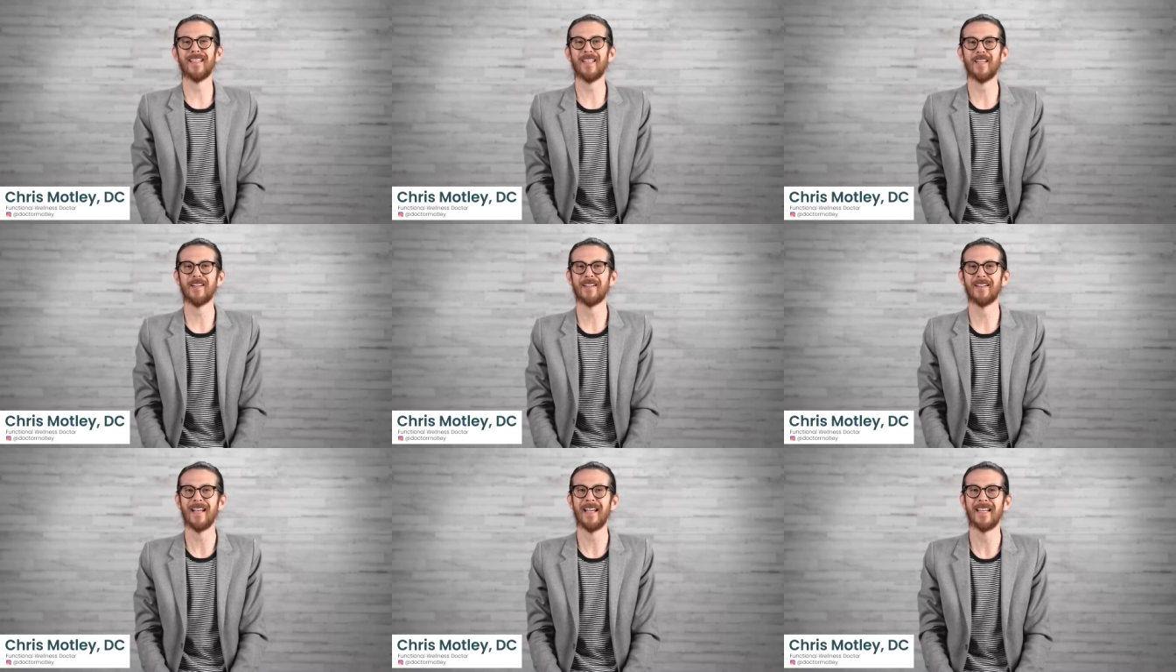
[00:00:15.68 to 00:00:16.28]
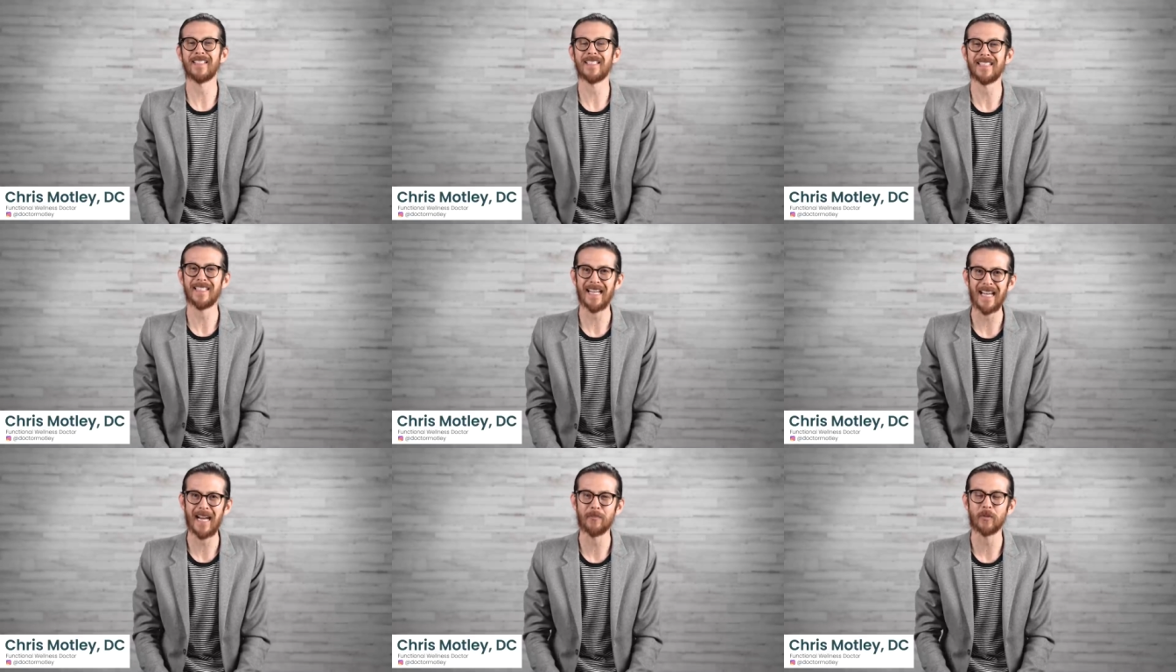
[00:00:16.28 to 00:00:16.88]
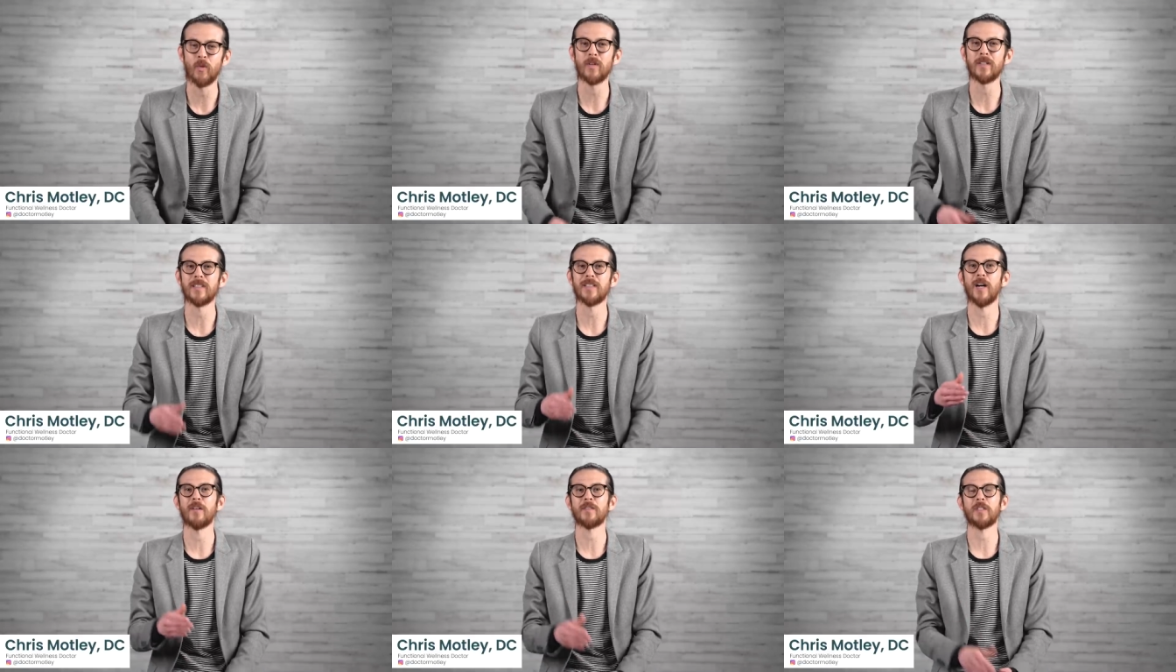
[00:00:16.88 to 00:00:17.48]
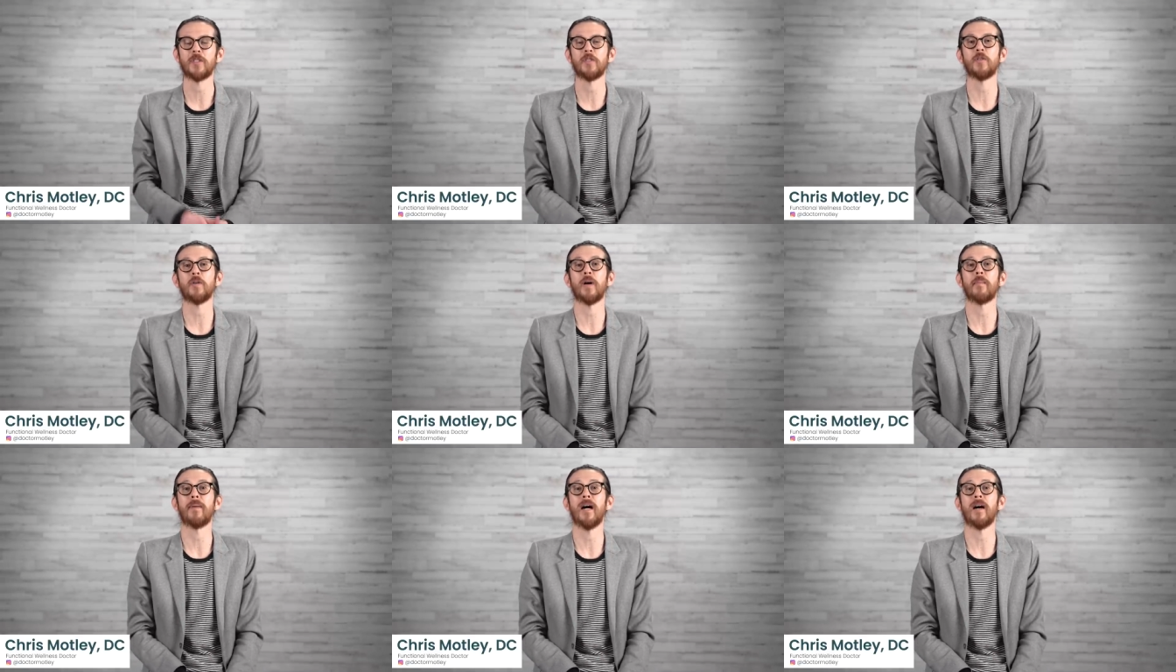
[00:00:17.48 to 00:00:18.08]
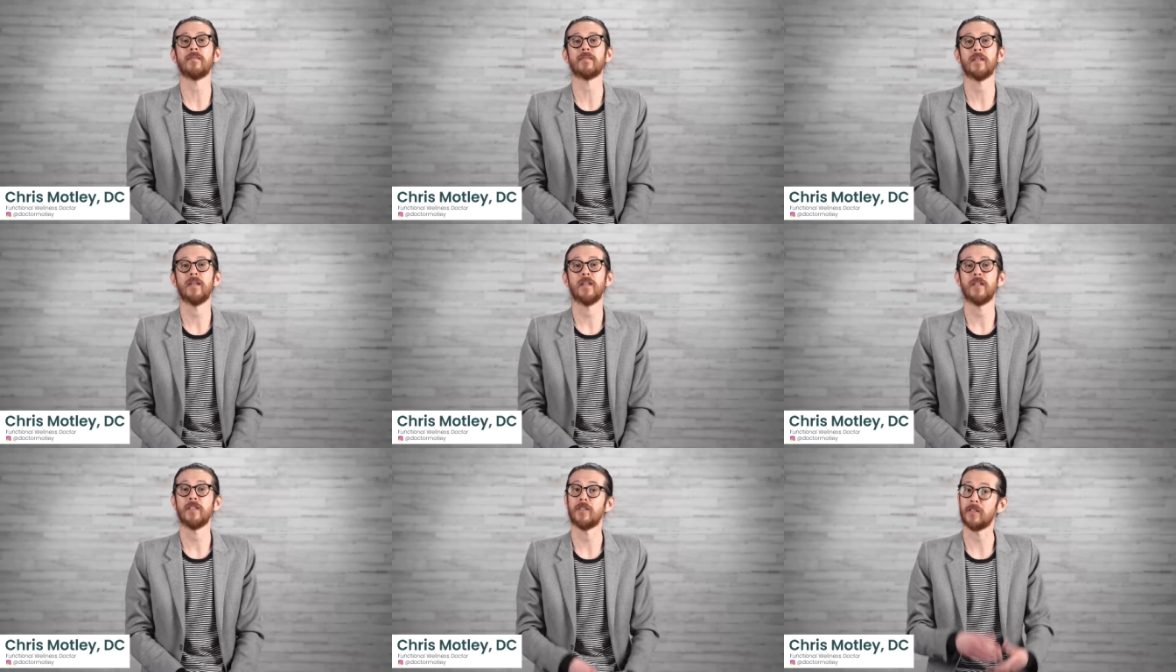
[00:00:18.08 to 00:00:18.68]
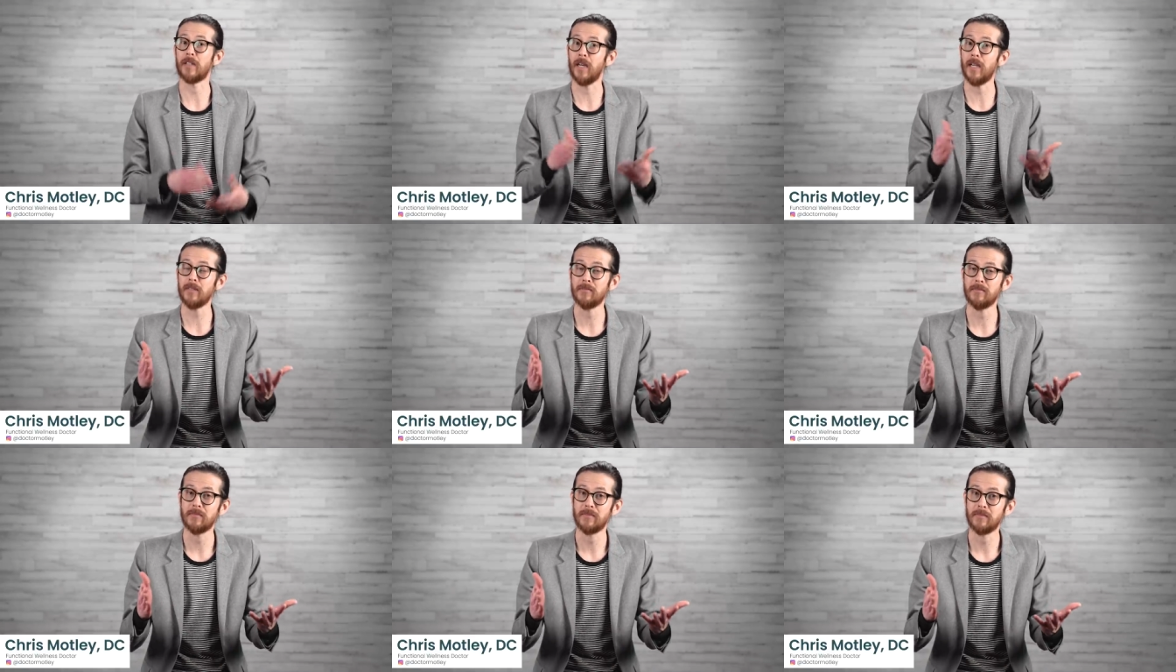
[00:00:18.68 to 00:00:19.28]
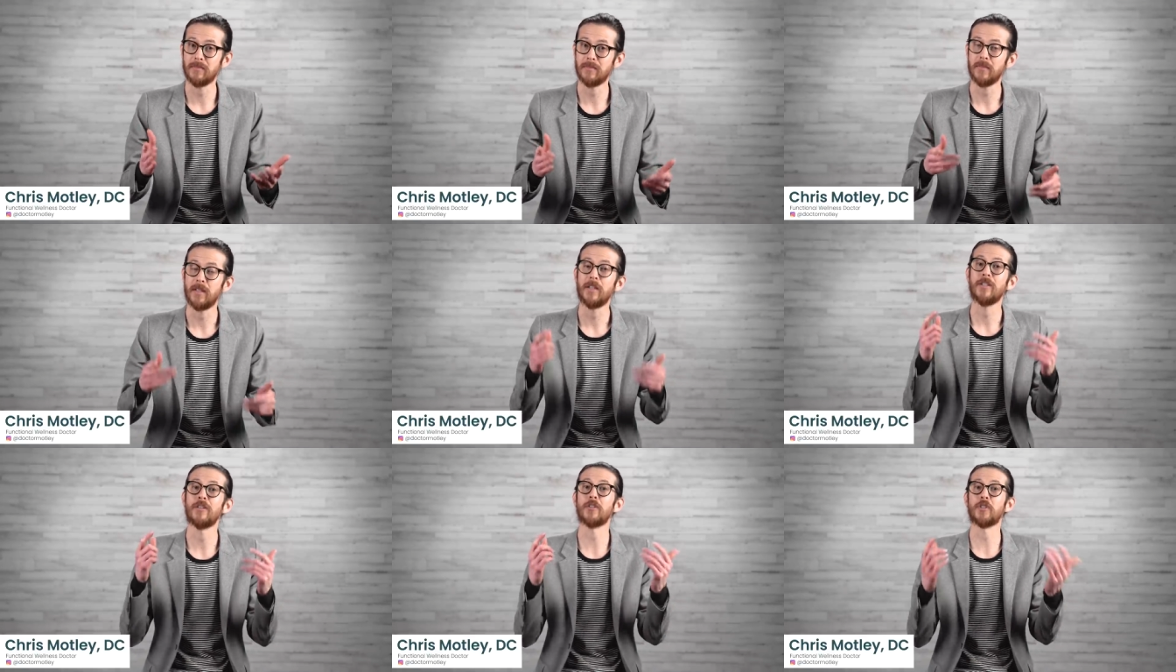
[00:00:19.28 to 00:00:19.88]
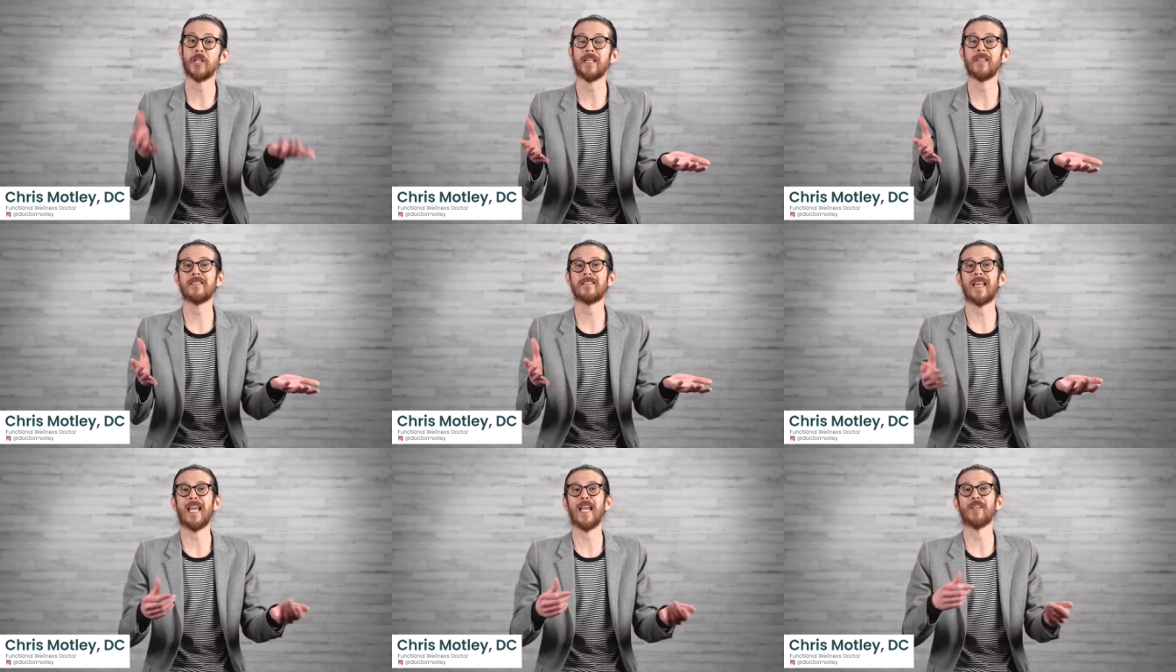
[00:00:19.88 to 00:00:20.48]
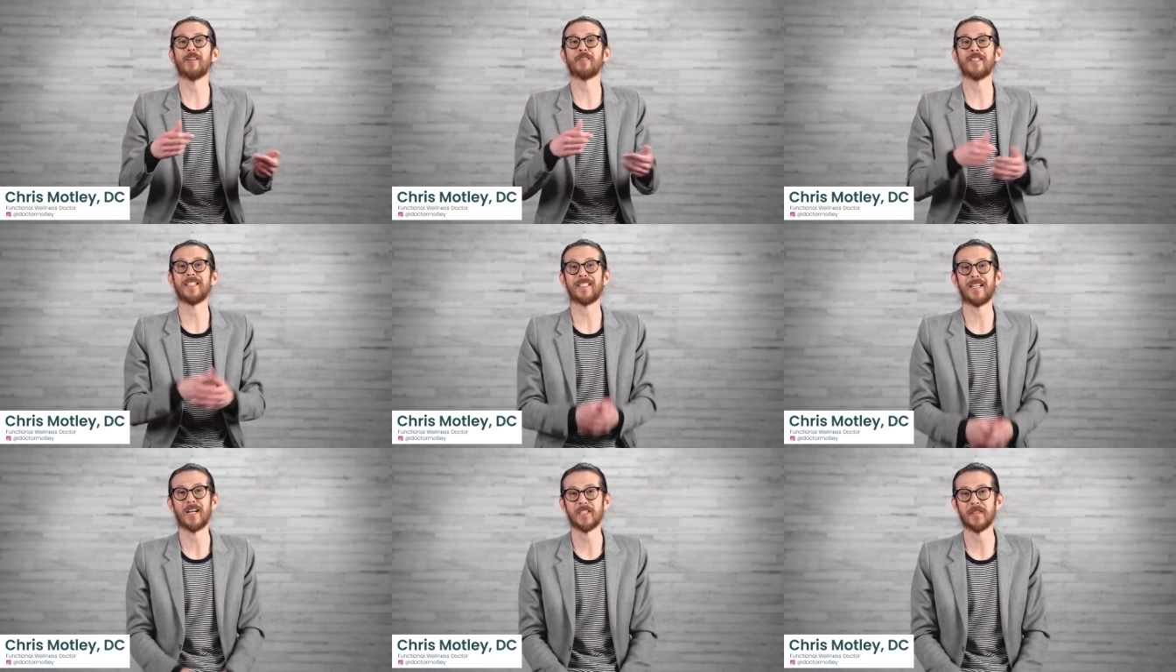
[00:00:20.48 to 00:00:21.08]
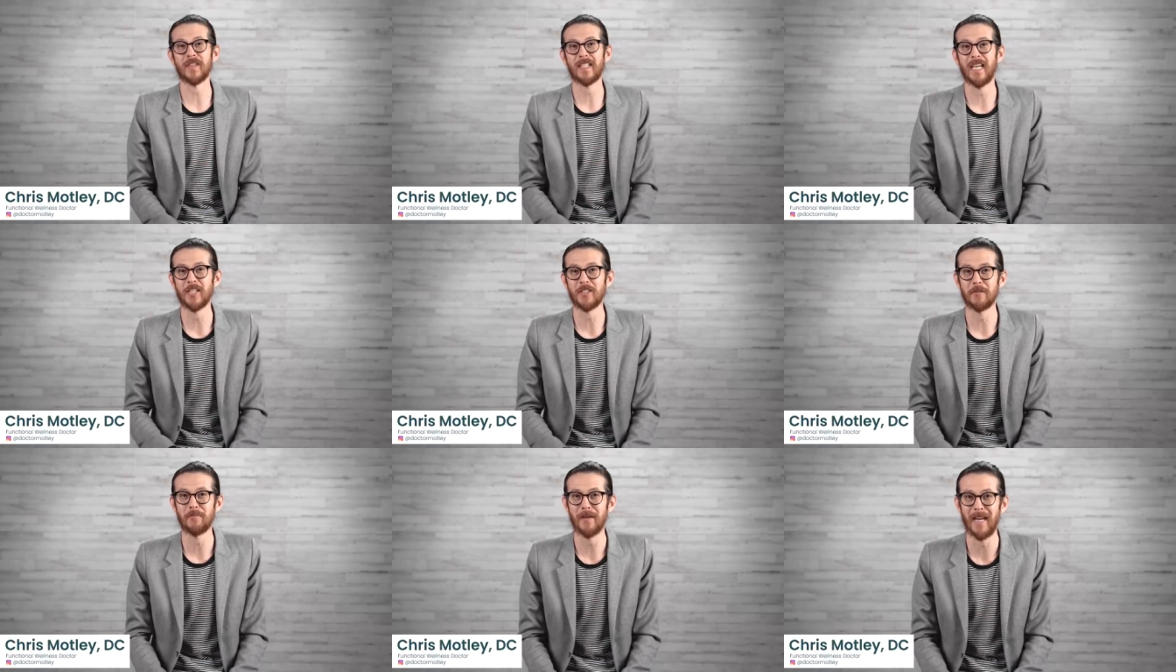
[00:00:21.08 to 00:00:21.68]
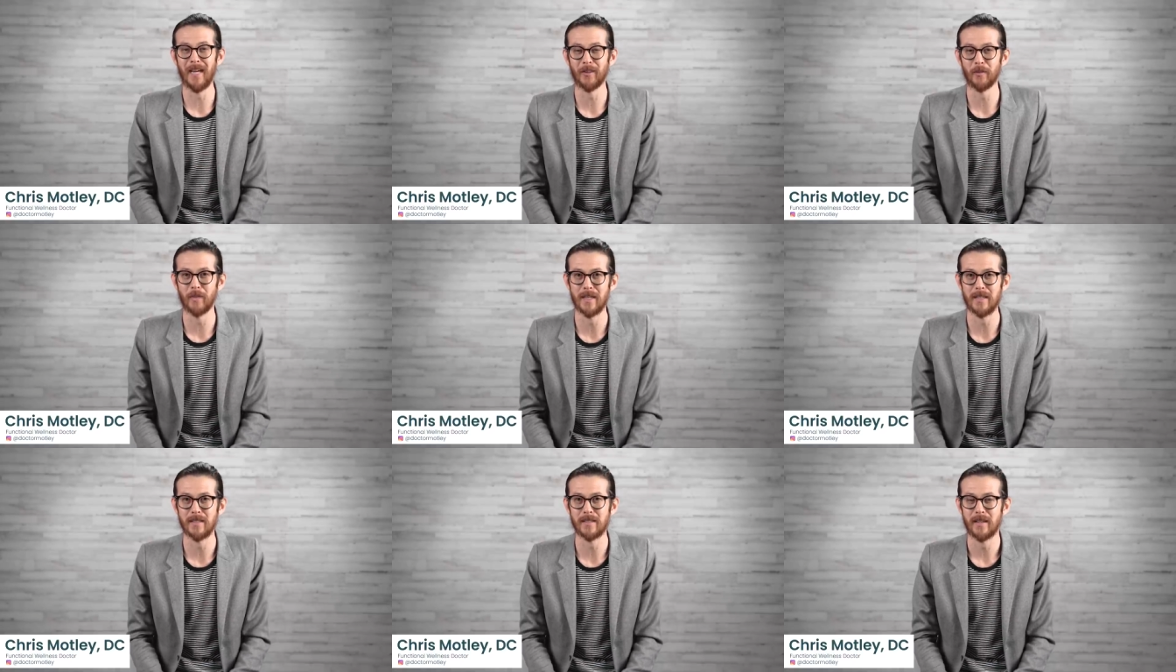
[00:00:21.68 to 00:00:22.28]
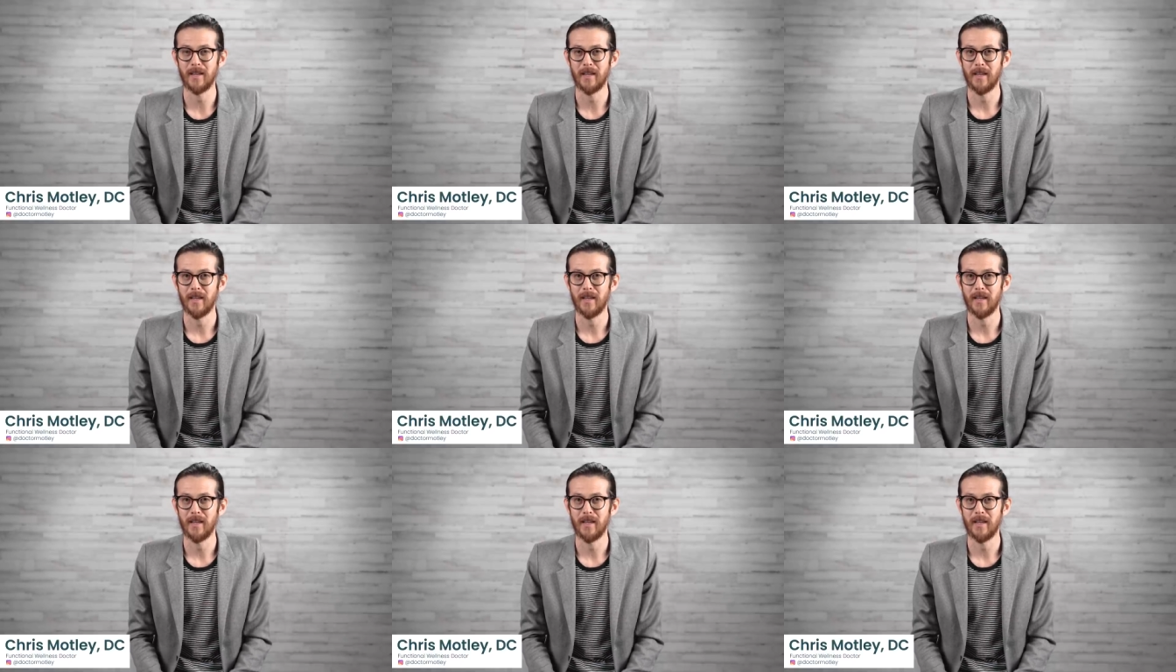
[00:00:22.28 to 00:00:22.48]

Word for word: here, and today I'm going to talk to you about your gut, your genes, and your detoxification pathways.